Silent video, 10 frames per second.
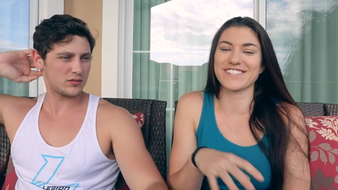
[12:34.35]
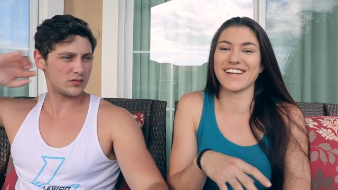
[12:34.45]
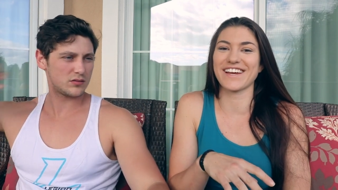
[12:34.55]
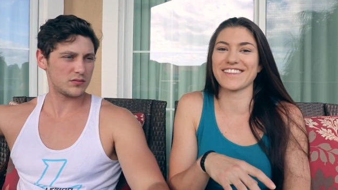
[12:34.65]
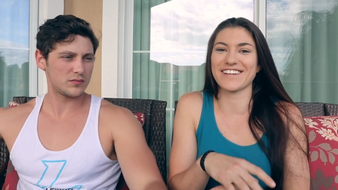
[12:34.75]
Speaker 1: because
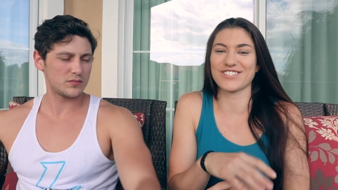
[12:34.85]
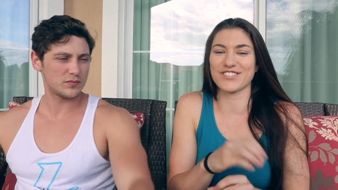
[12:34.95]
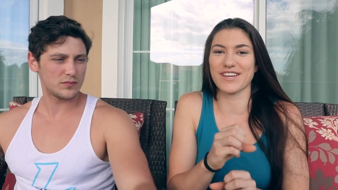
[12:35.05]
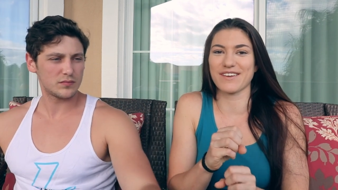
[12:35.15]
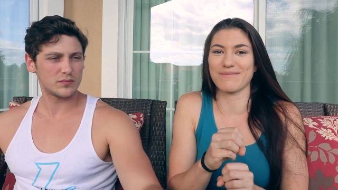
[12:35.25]
yeah. that's
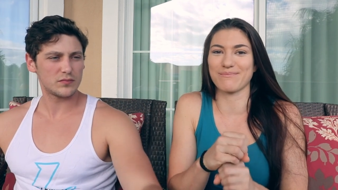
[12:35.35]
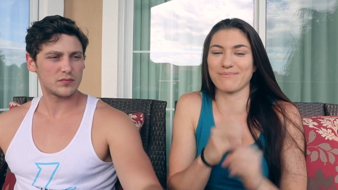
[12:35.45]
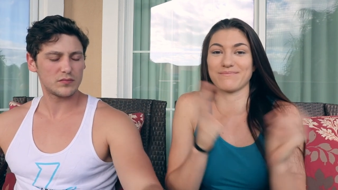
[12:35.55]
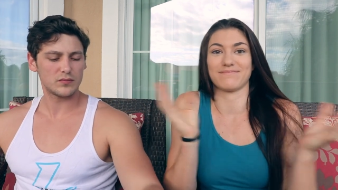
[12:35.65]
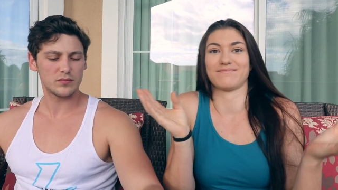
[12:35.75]
just like,
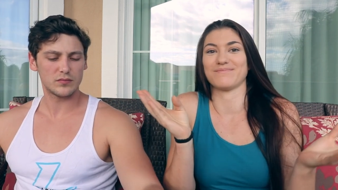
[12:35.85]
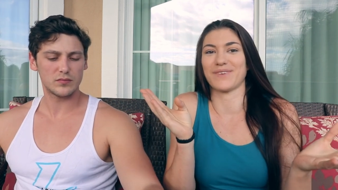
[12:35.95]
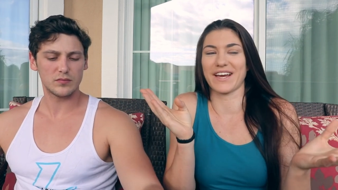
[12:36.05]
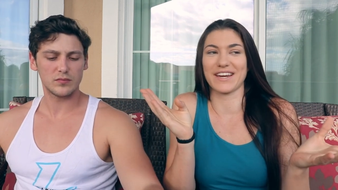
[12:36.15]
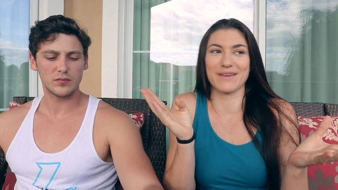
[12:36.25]

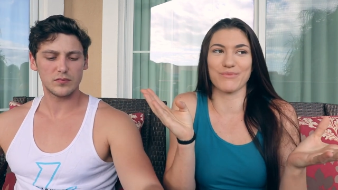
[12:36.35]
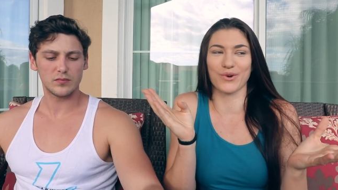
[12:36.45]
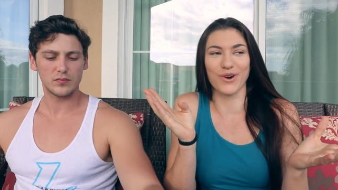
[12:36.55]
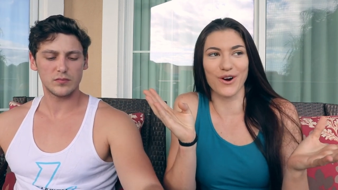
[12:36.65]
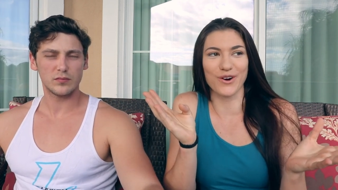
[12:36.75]
I can eat
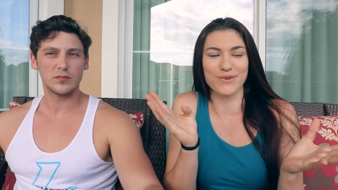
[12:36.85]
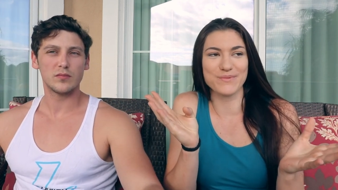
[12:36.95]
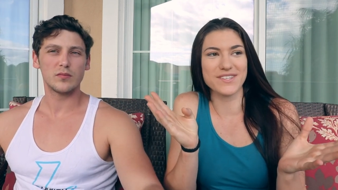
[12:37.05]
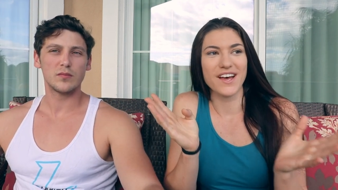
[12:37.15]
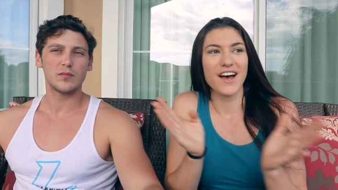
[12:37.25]
more
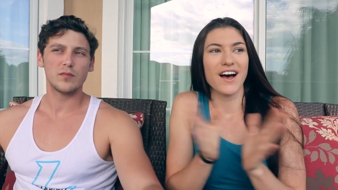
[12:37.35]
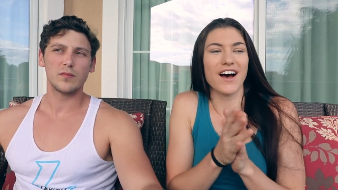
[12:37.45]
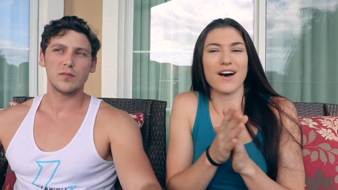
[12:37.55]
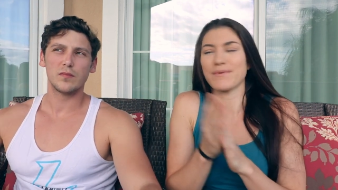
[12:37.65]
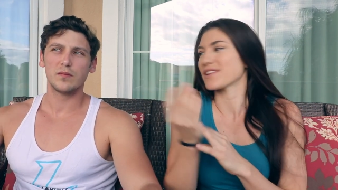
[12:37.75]
carbs.
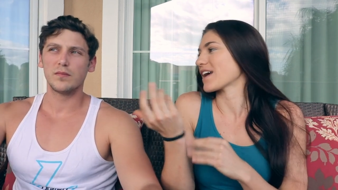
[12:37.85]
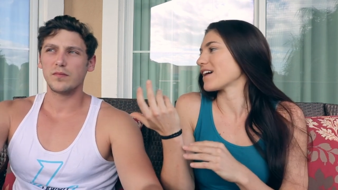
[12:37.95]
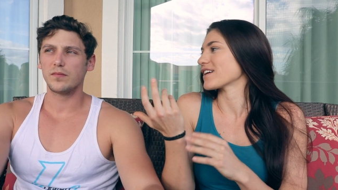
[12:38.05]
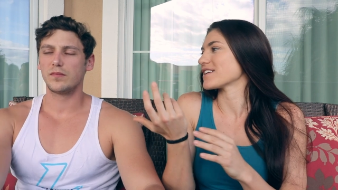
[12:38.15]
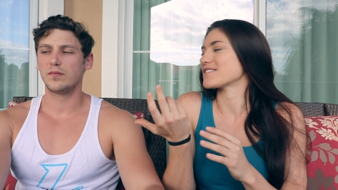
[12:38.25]
Um, and
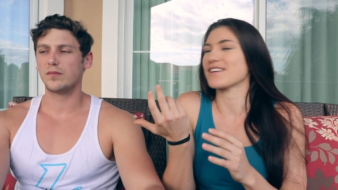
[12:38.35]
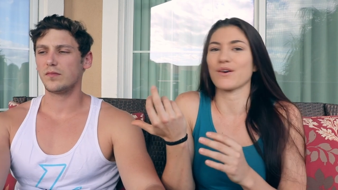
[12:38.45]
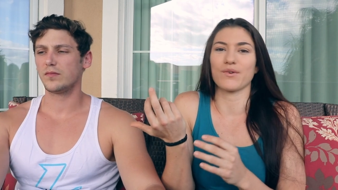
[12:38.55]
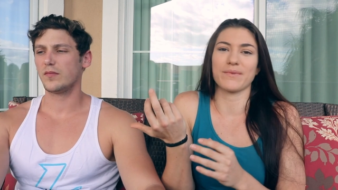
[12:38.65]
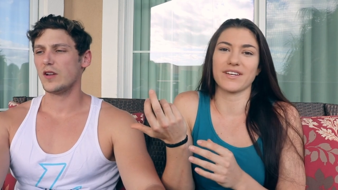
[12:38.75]
yeah, like you
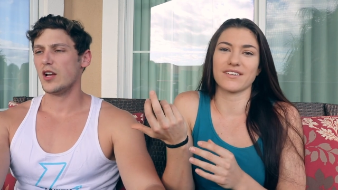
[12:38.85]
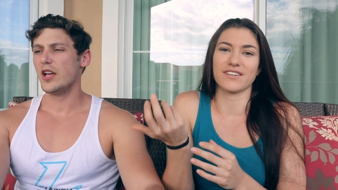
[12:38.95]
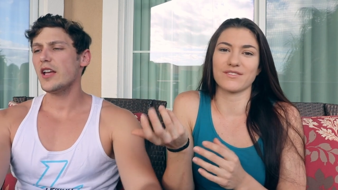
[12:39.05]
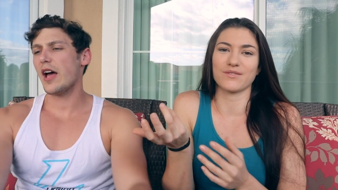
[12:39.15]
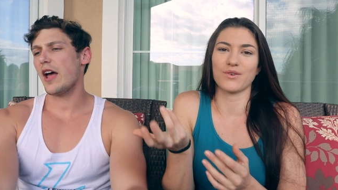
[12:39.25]
said, women
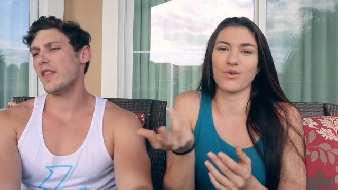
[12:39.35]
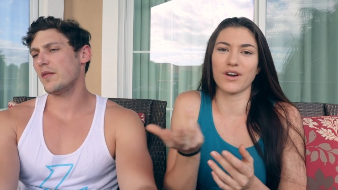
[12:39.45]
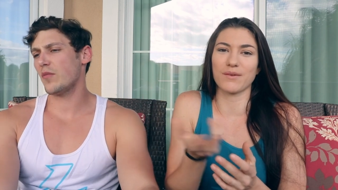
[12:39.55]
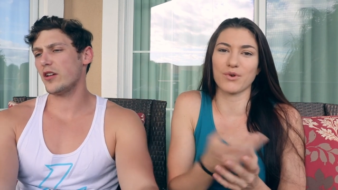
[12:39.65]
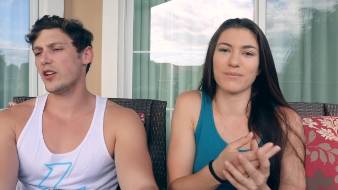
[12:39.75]
can. Yeah, and
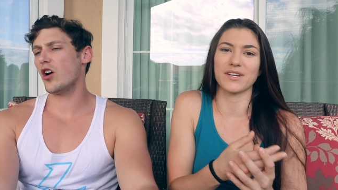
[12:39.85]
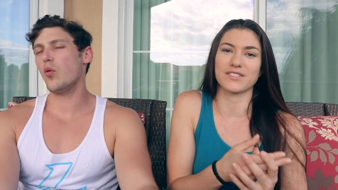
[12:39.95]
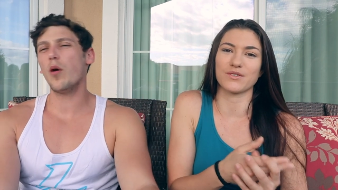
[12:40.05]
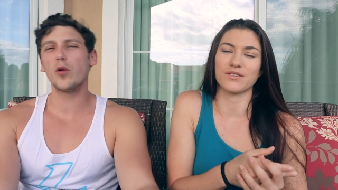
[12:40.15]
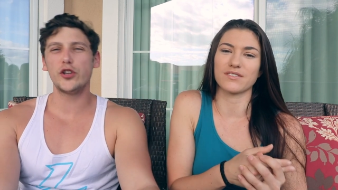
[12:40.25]
then you know
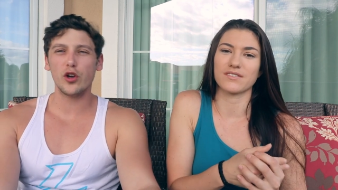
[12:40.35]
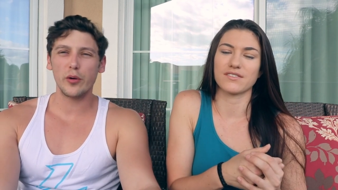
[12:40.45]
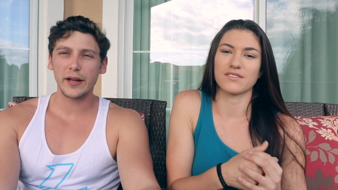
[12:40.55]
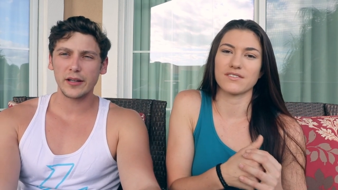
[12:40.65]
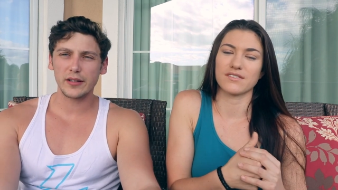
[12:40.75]
Speaker 2: muscle. what we're
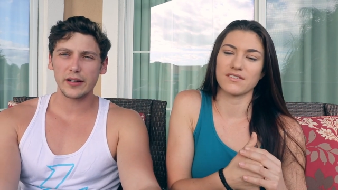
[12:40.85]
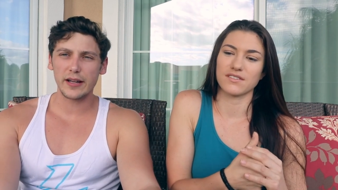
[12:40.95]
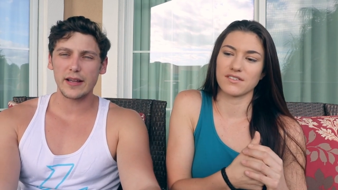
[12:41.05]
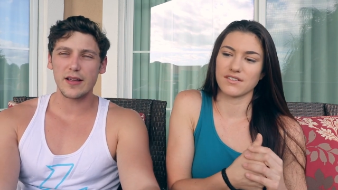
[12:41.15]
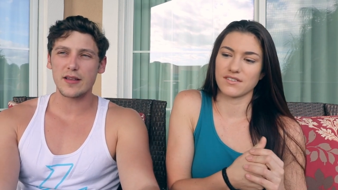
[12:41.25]
doing
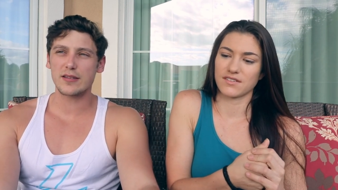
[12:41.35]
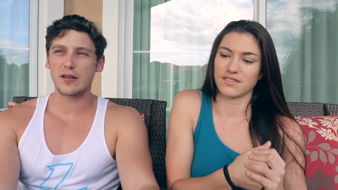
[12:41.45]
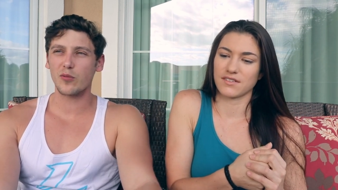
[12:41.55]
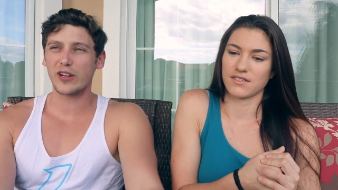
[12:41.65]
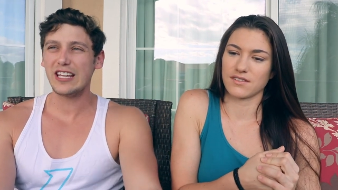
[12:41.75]
is
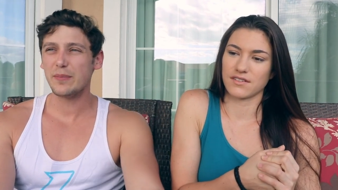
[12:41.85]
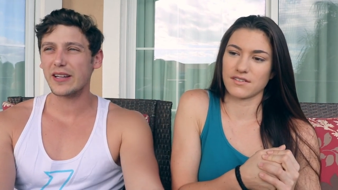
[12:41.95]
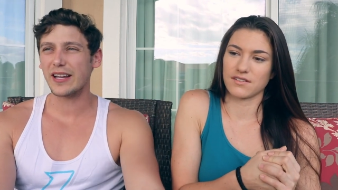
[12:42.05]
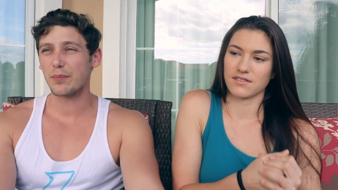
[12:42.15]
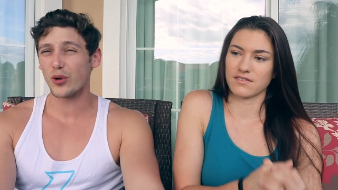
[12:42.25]
we're
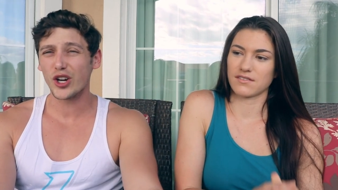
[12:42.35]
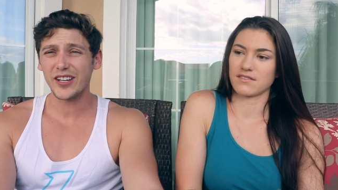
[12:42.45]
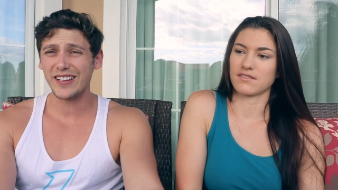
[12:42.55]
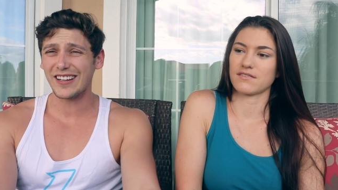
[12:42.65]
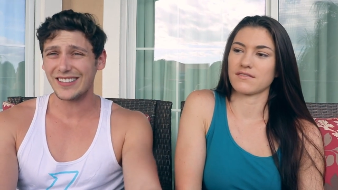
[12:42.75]
keeping it
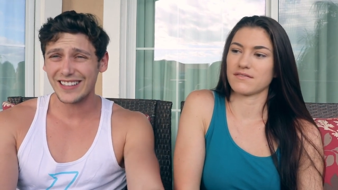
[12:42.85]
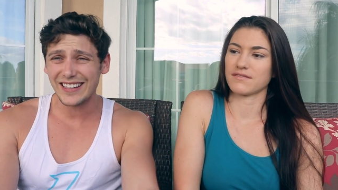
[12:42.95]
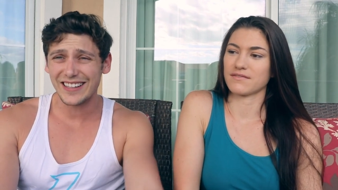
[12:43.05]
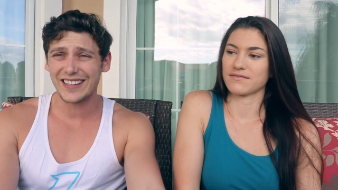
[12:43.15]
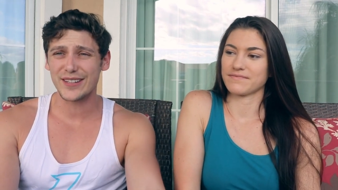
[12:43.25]
pretty
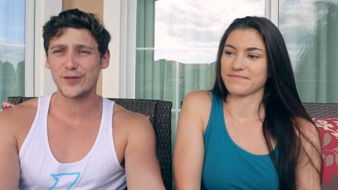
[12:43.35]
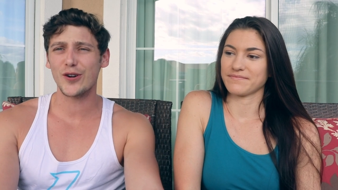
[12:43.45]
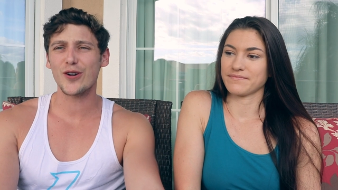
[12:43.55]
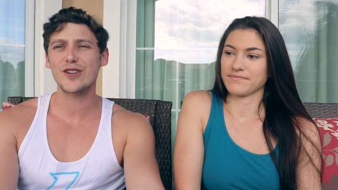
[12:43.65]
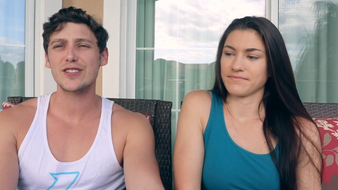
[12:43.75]
clean as
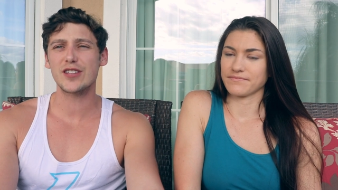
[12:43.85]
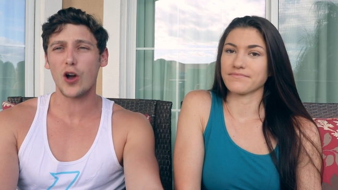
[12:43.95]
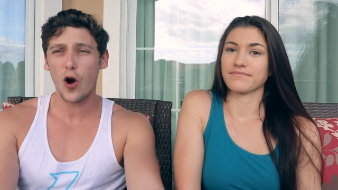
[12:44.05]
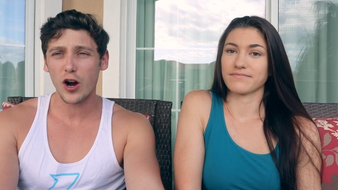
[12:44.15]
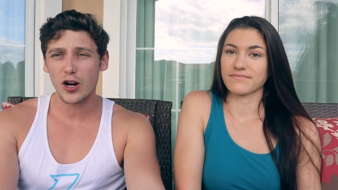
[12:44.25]
far as the
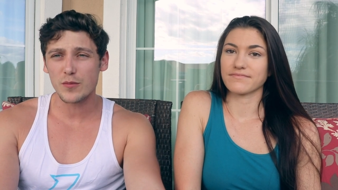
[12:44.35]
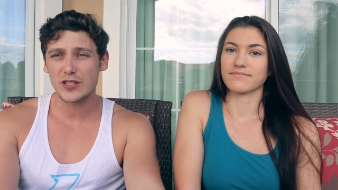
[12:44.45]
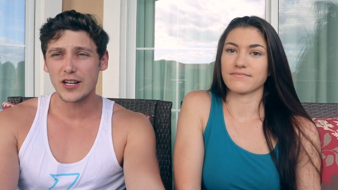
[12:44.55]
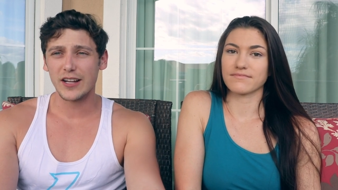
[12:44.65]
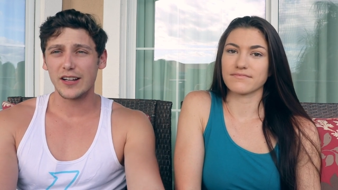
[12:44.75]

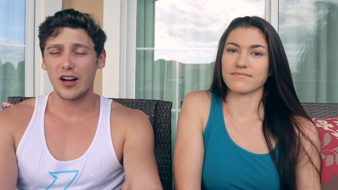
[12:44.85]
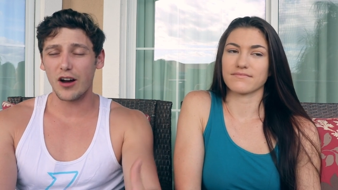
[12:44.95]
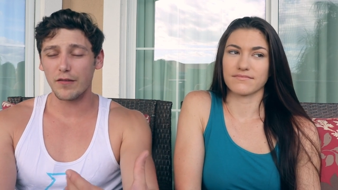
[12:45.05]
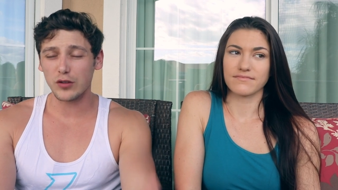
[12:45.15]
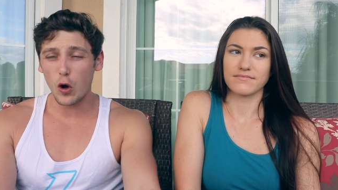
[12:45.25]
carbs
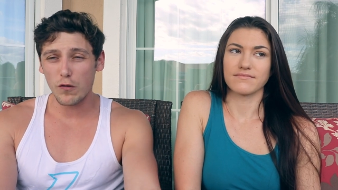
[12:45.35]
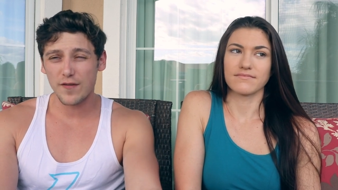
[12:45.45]
of low